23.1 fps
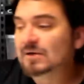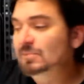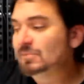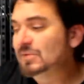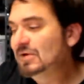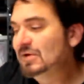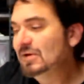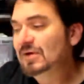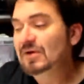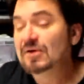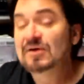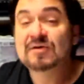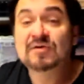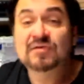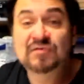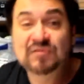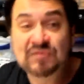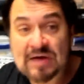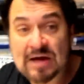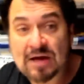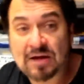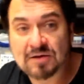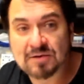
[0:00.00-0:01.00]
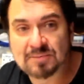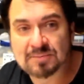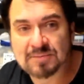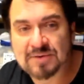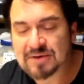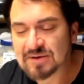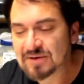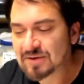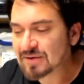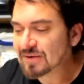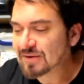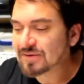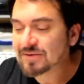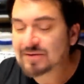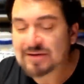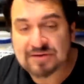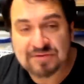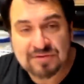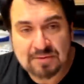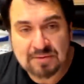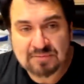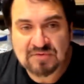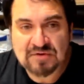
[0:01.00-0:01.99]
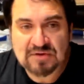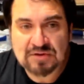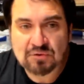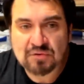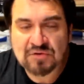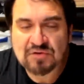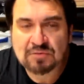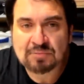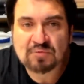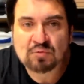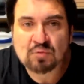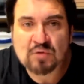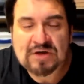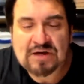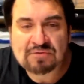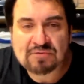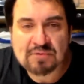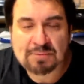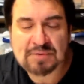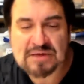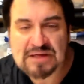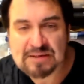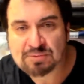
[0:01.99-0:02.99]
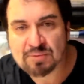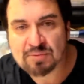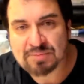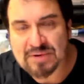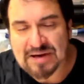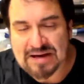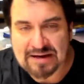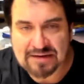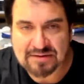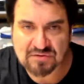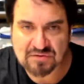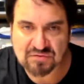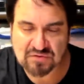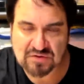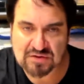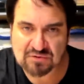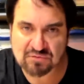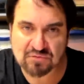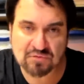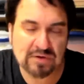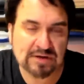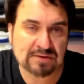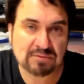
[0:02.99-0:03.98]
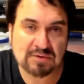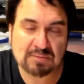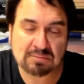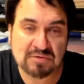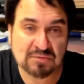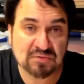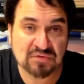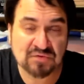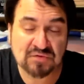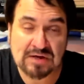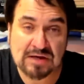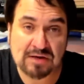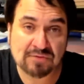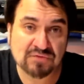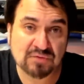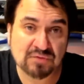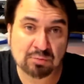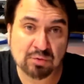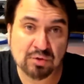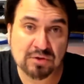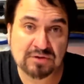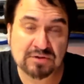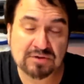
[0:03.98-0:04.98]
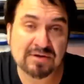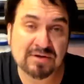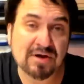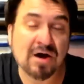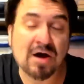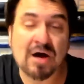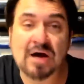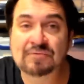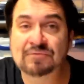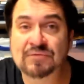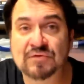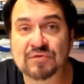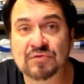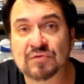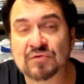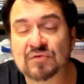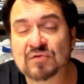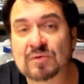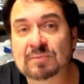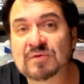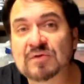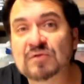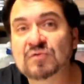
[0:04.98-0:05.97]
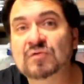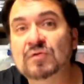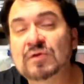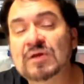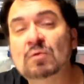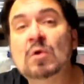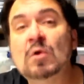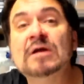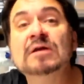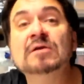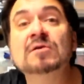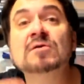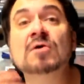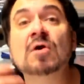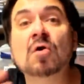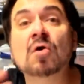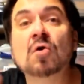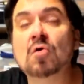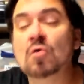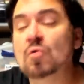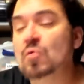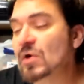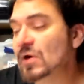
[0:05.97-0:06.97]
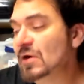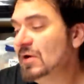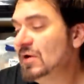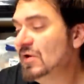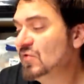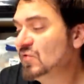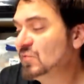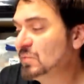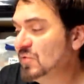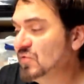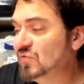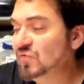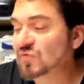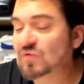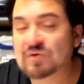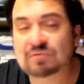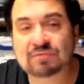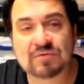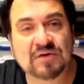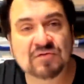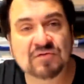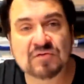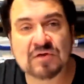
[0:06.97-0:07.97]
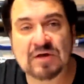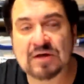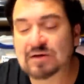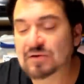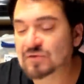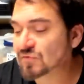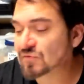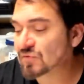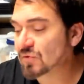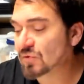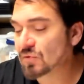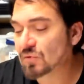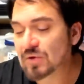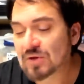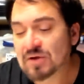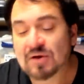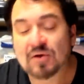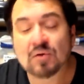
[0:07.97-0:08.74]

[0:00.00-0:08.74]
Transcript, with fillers: them, sell them, let them deal with them. Whenever people buy these, they frame them themselves to put in an office or something. So they want to know specifics on it. So